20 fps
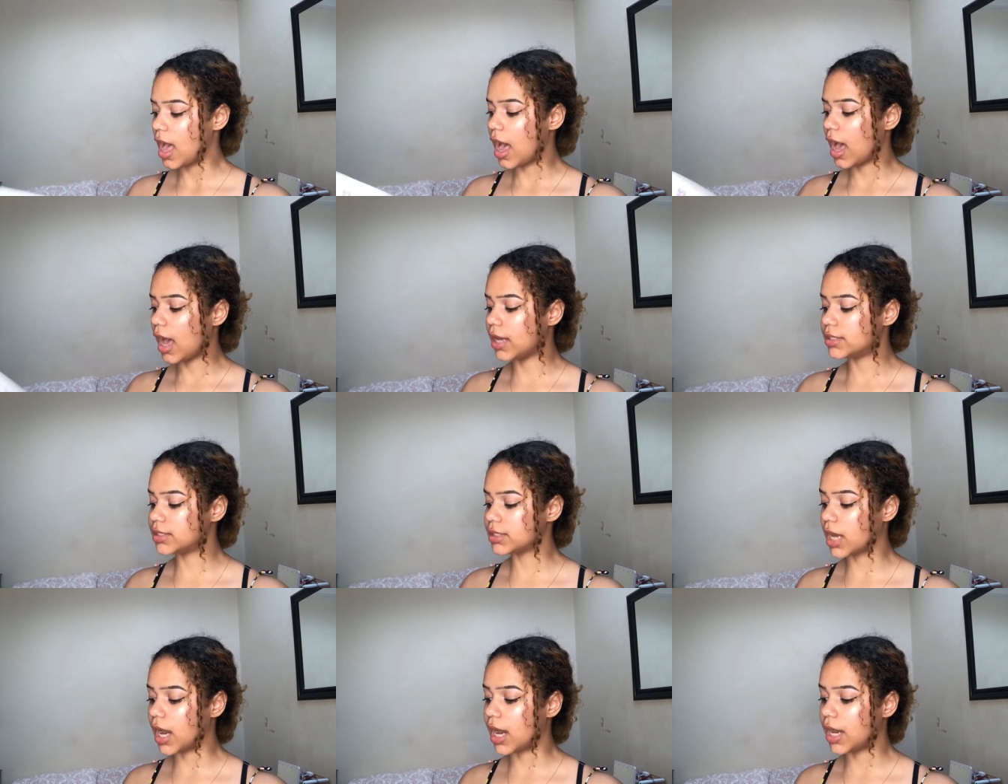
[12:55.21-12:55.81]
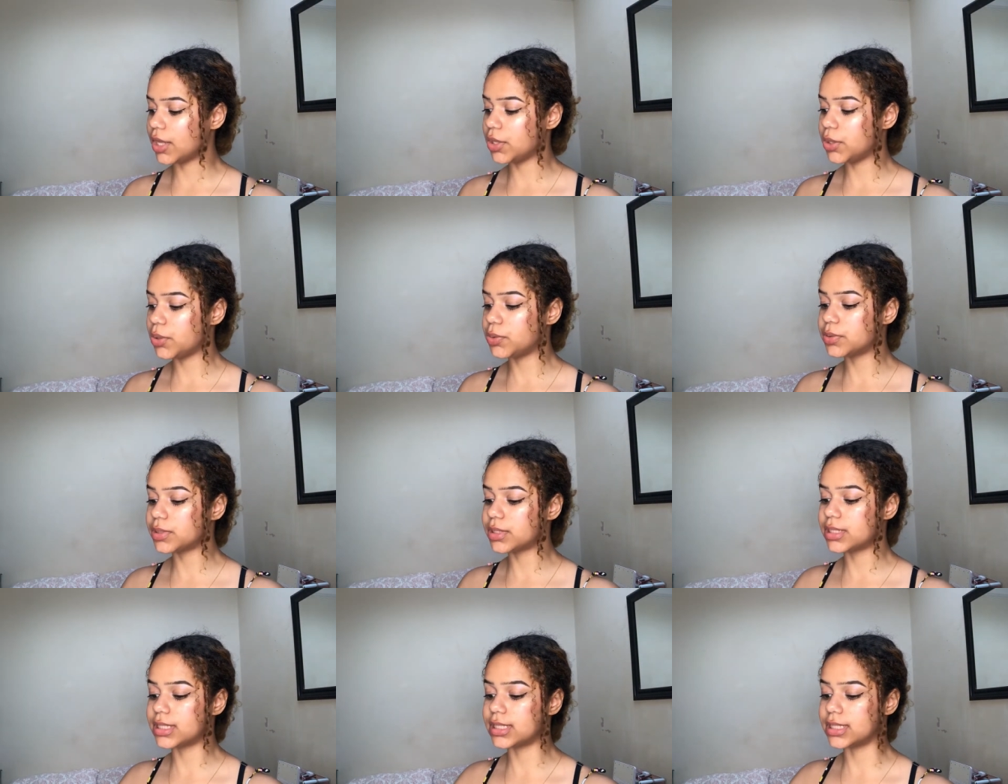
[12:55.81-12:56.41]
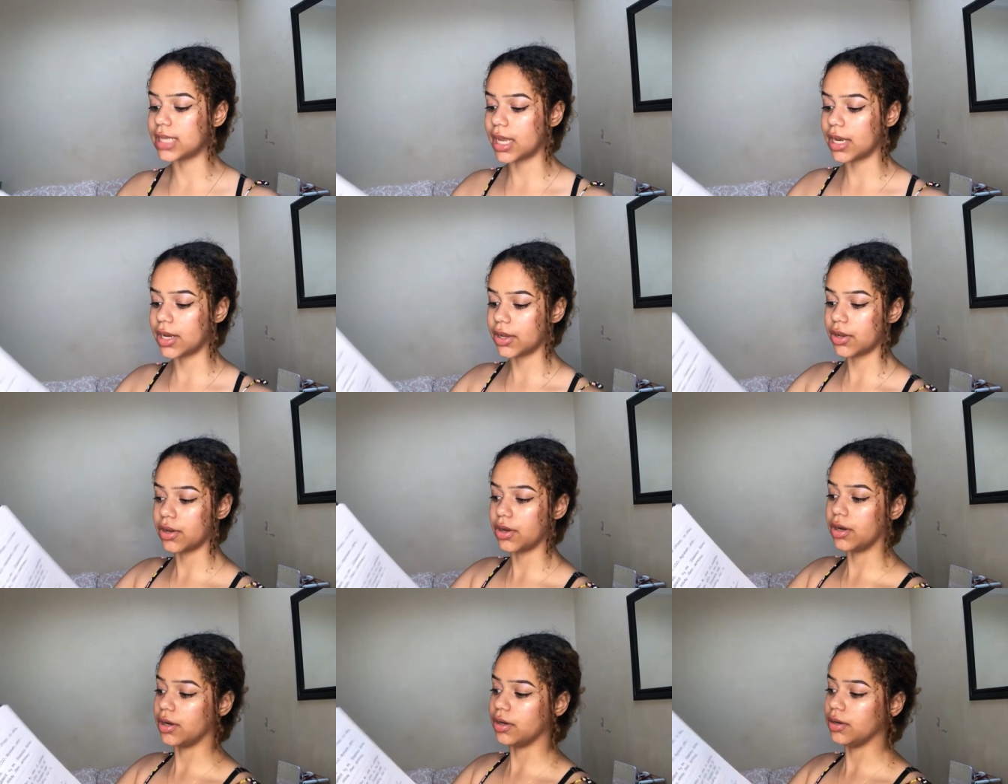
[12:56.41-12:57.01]
and I use
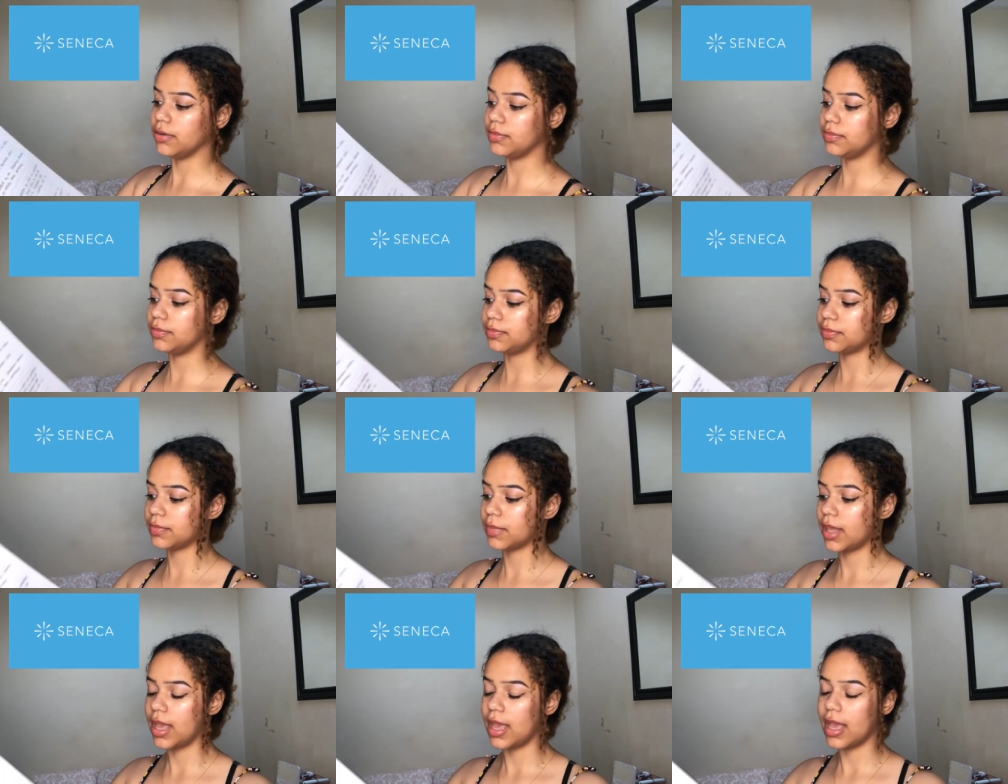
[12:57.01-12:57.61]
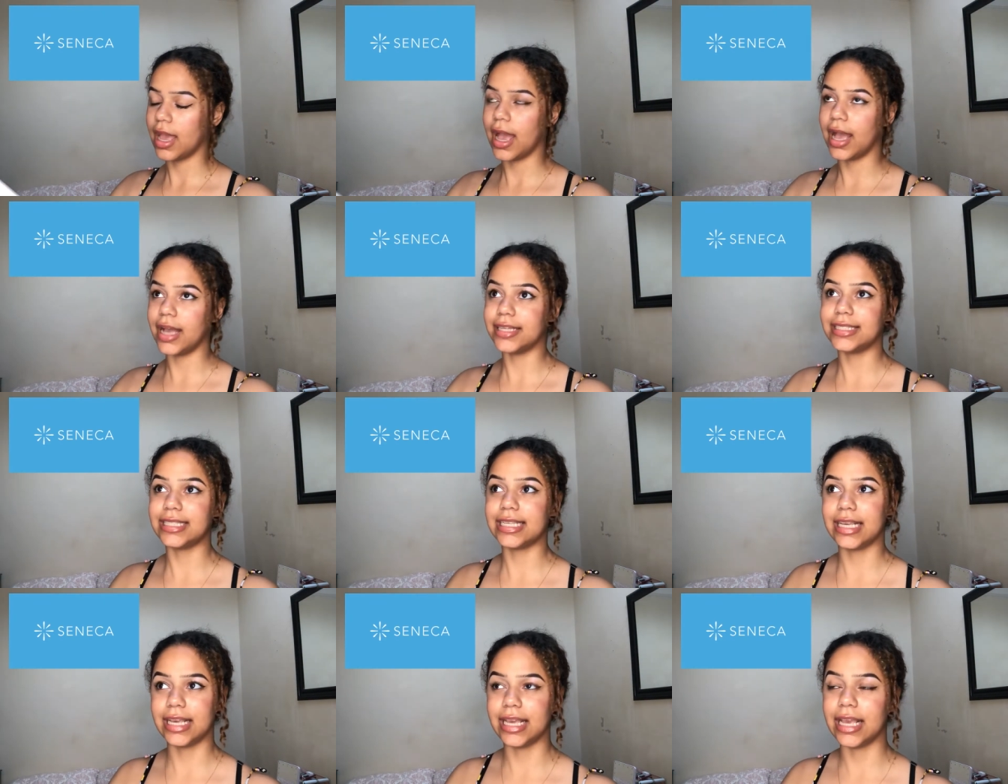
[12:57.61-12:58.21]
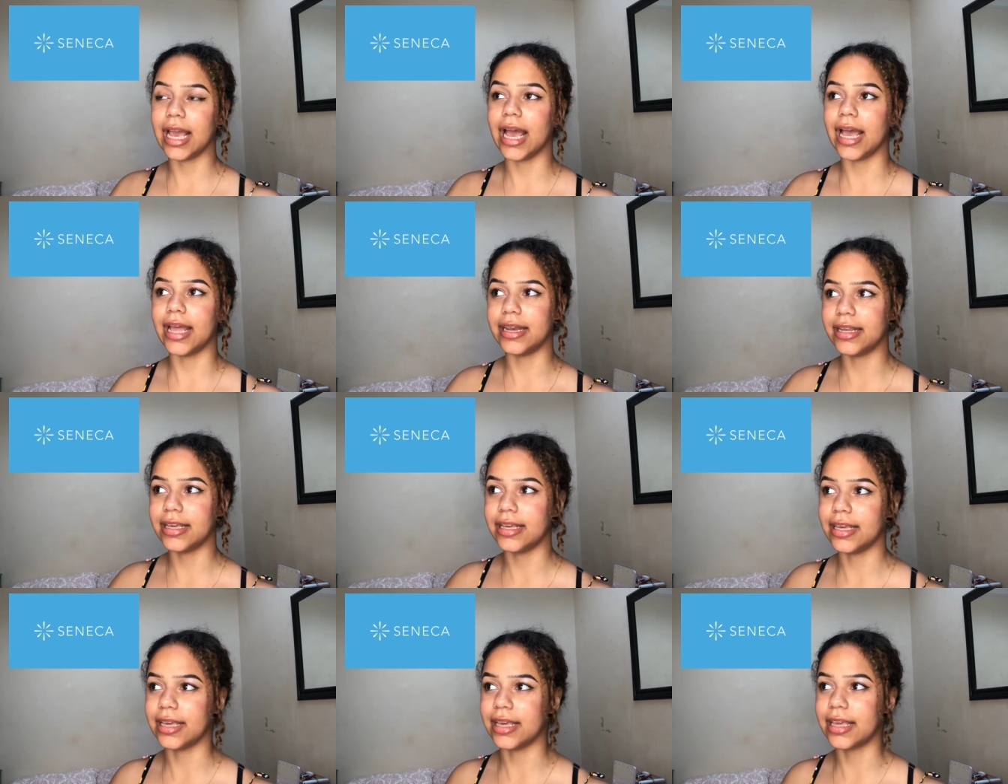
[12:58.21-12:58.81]
Seneca,
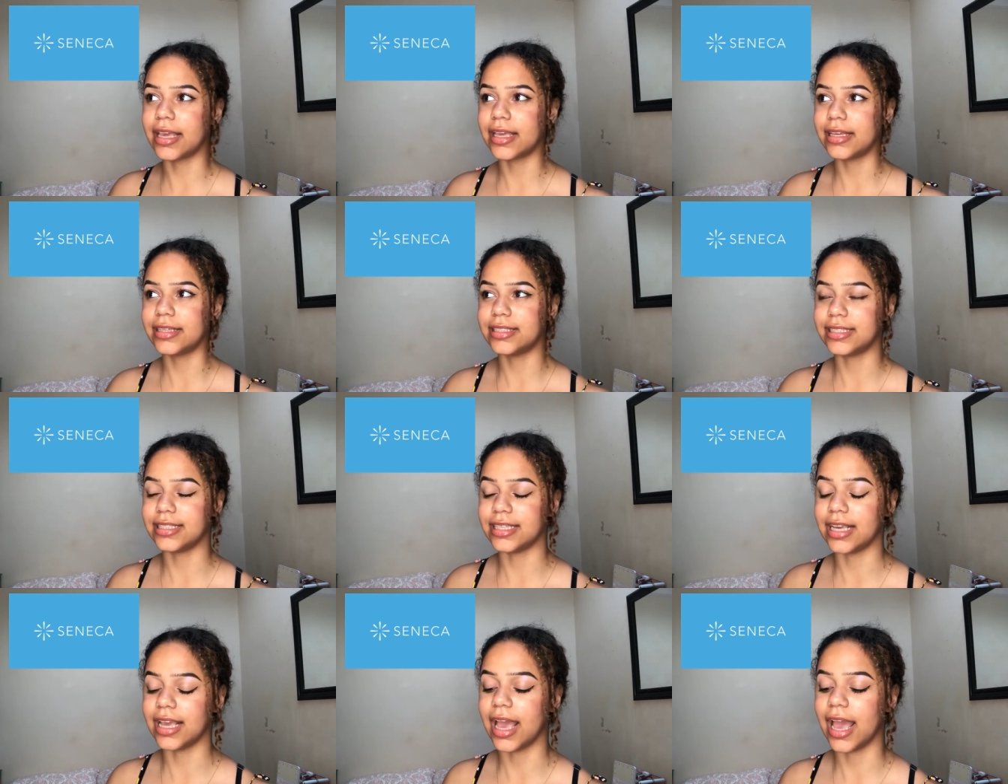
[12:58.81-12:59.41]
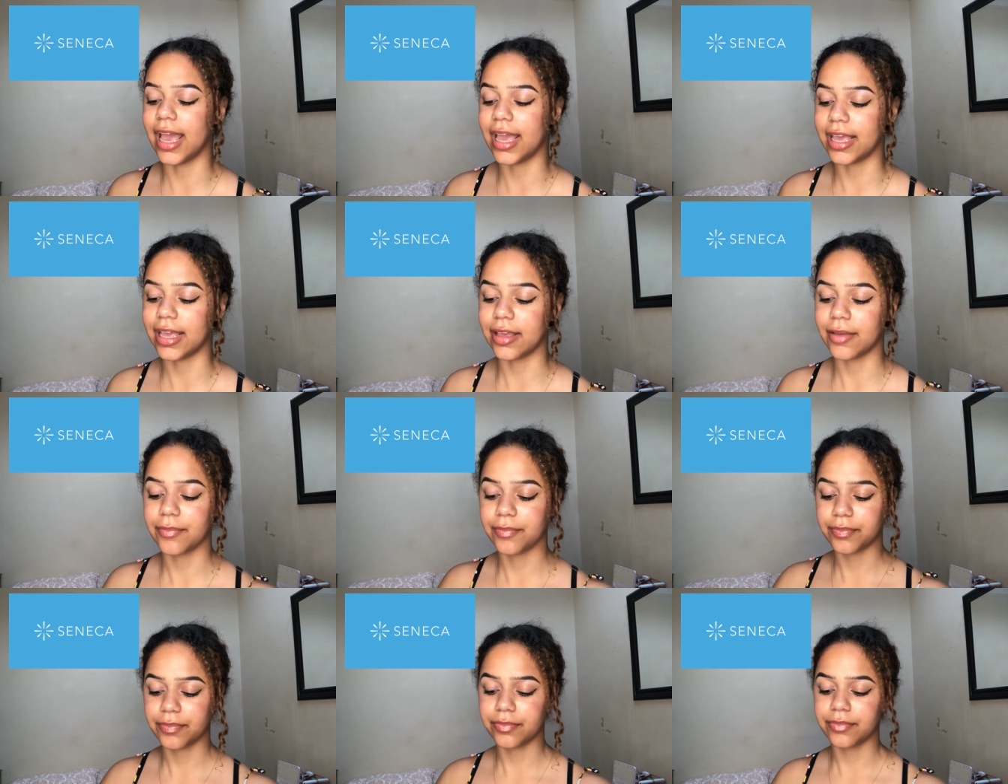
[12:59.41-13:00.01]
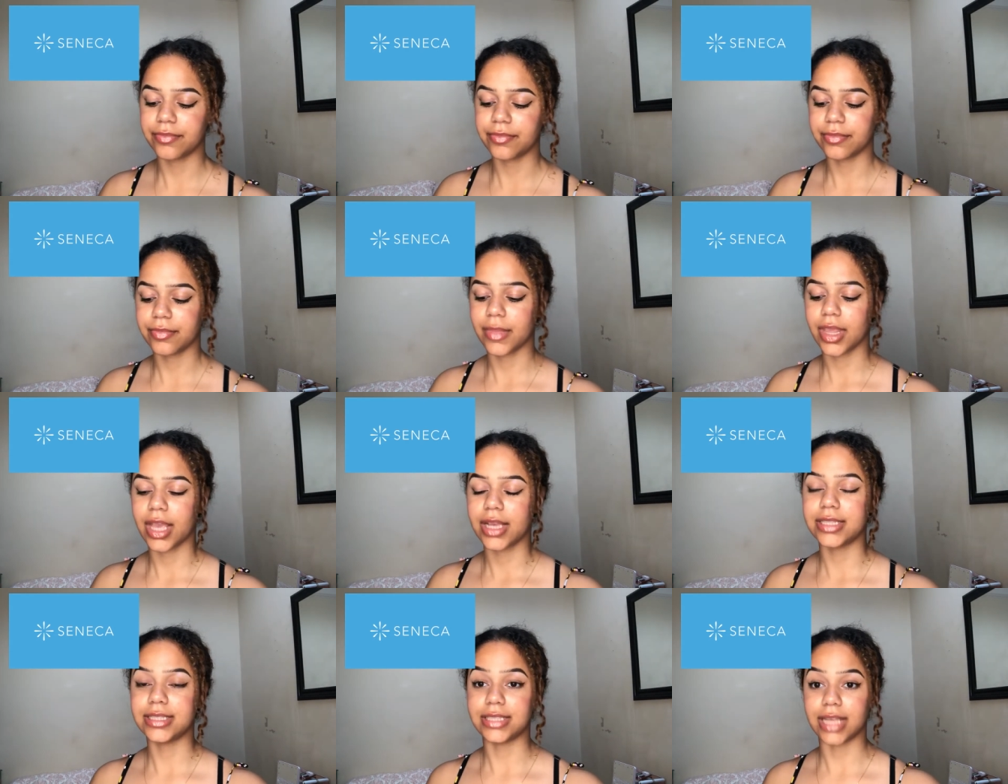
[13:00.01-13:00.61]
S-E-N-E-C-A,
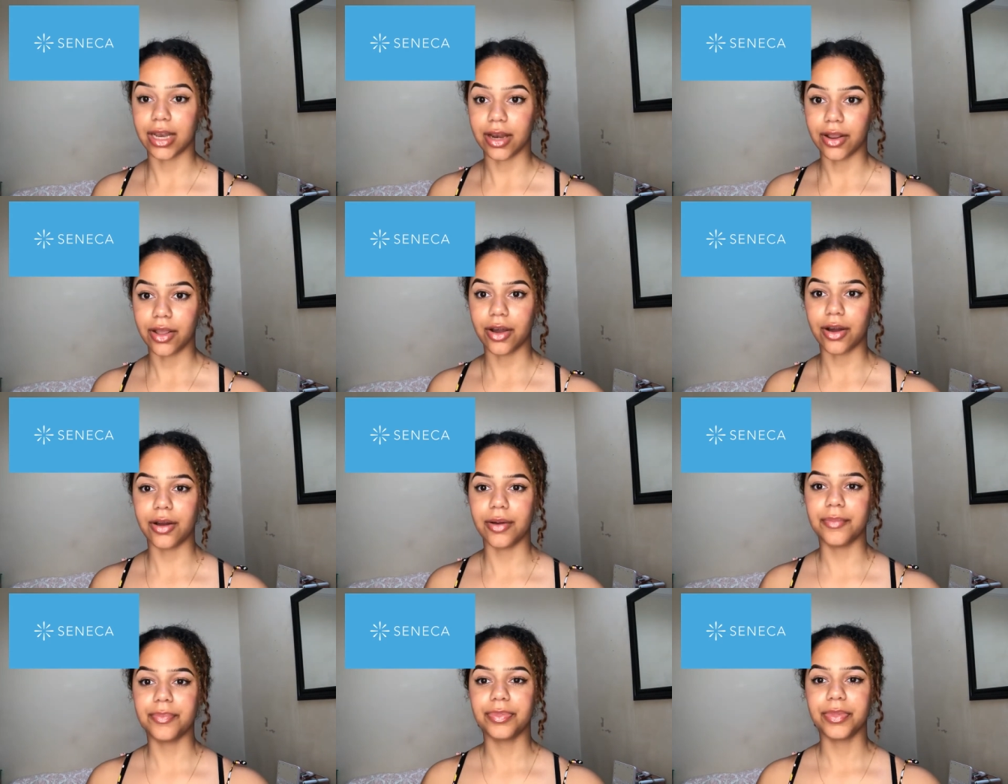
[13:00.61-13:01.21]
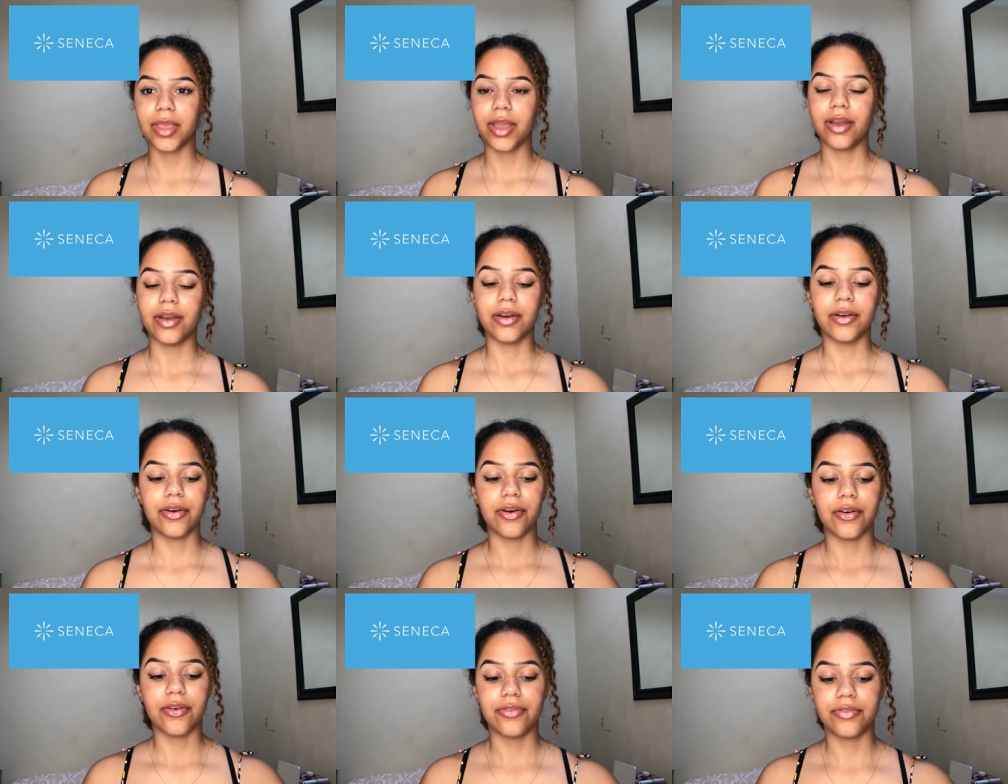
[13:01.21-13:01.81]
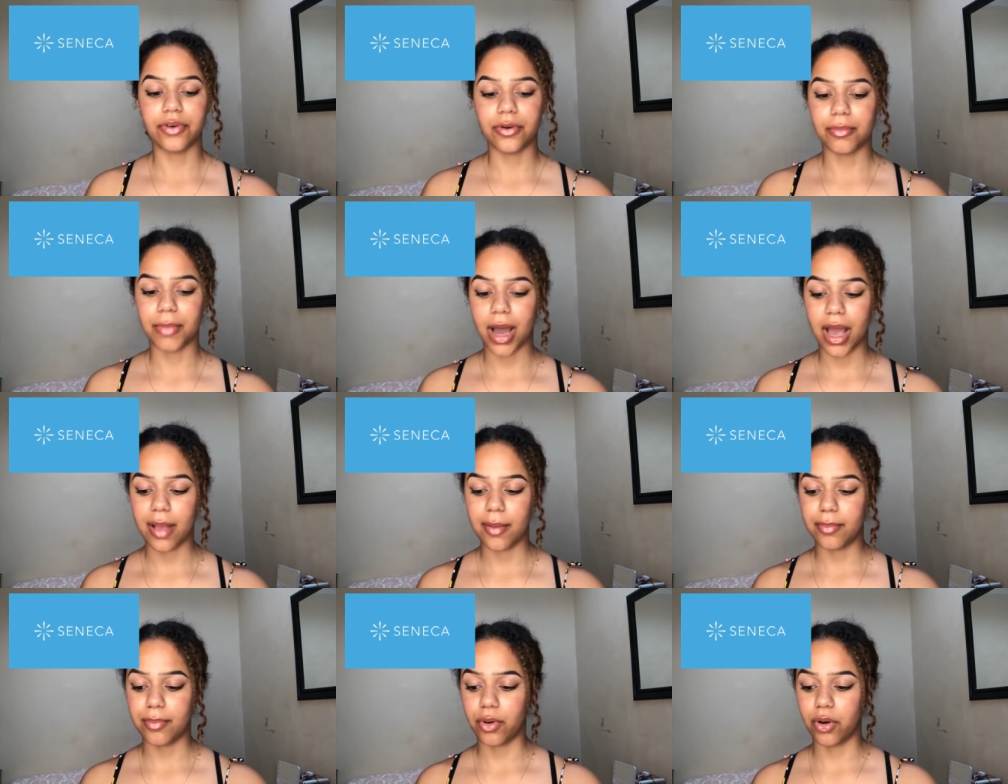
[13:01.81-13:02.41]
Seneca, for
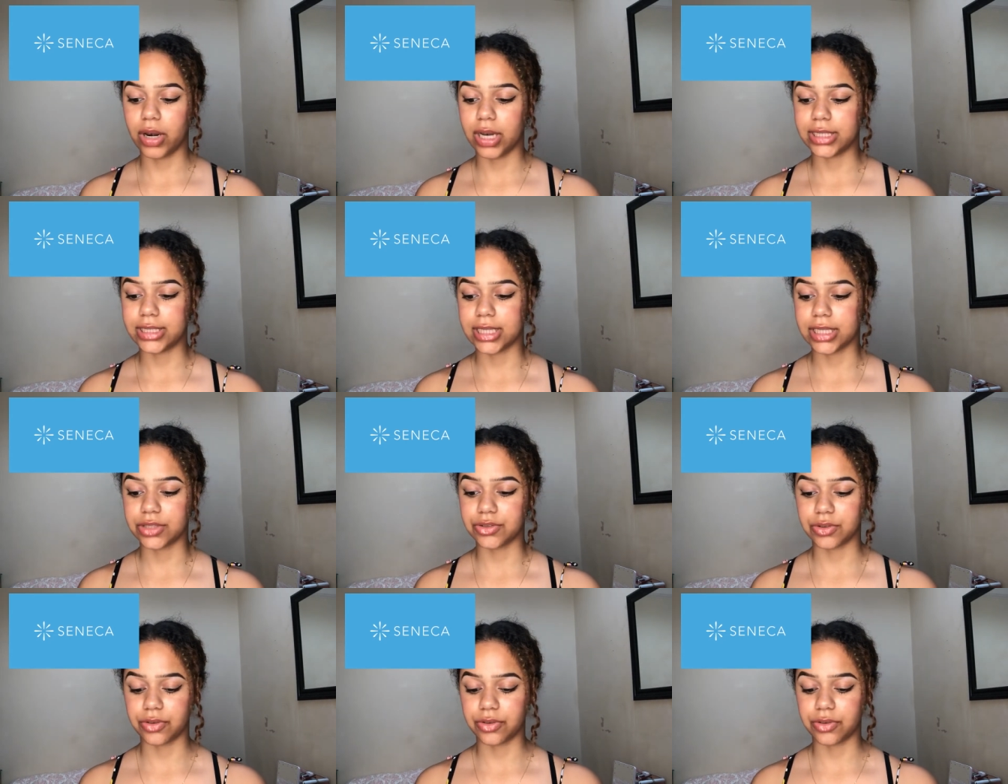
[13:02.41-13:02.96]
my politics